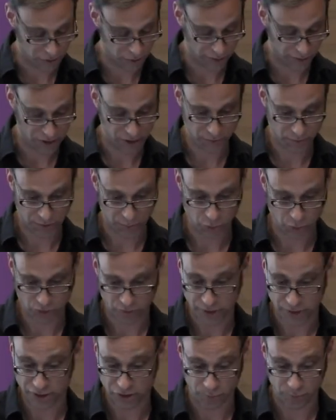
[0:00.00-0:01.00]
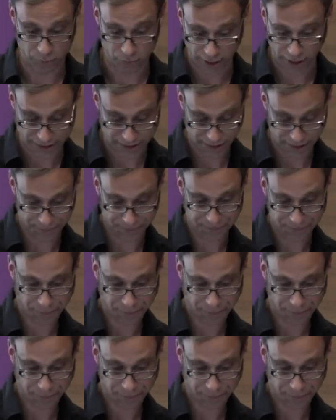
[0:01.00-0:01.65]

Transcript: So this wasn't really surprising.